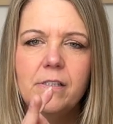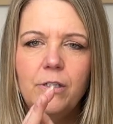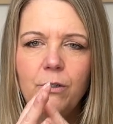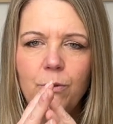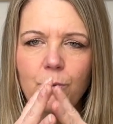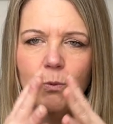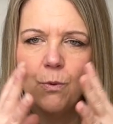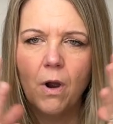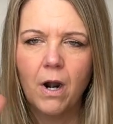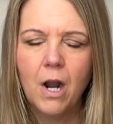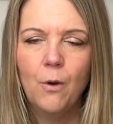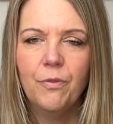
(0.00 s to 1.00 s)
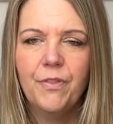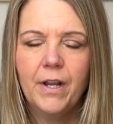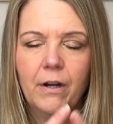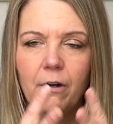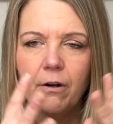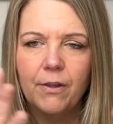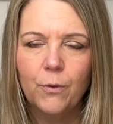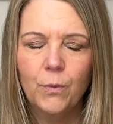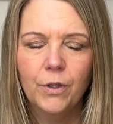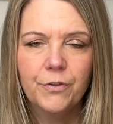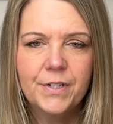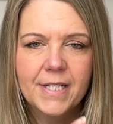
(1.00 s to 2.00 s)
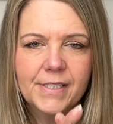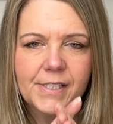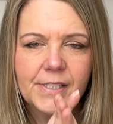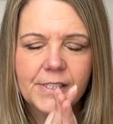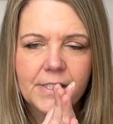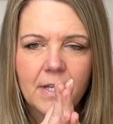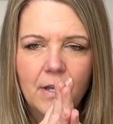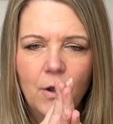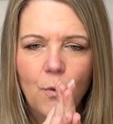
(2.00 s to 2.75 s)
You are out there in the wilderness